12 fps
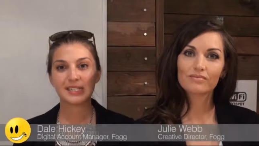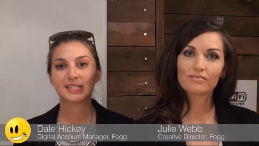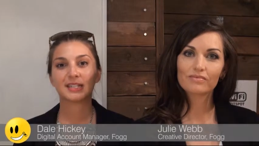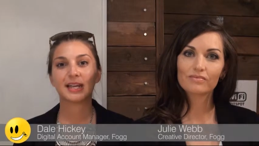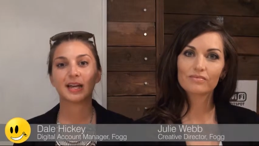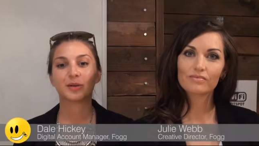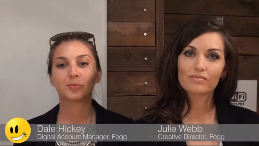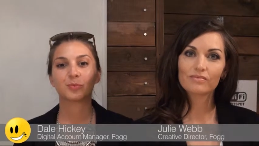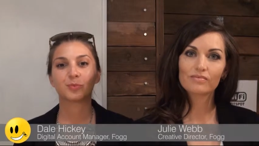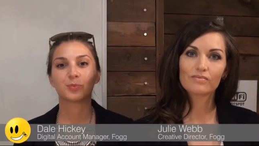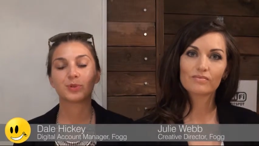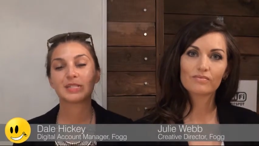Speaker 1: was to get
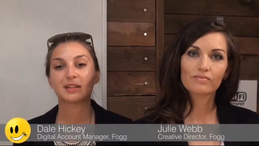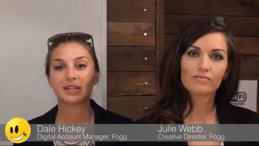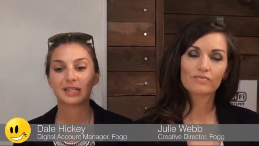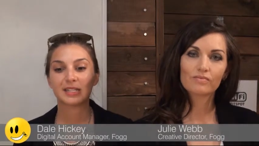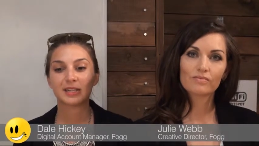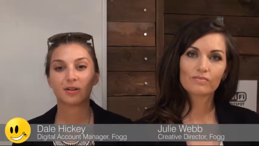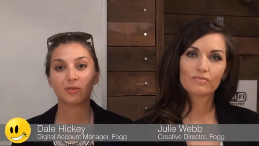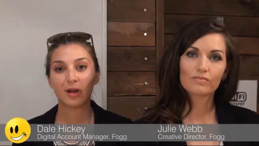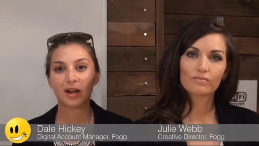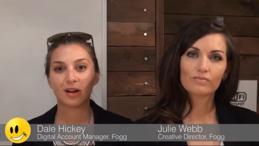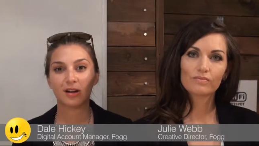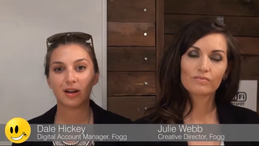Brazilians
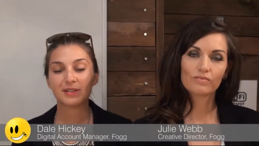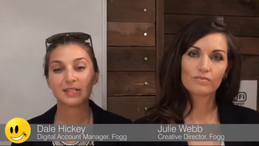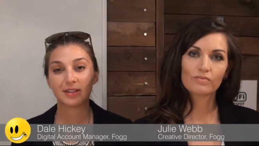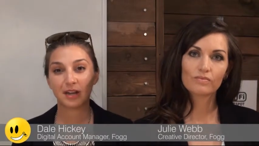aware of South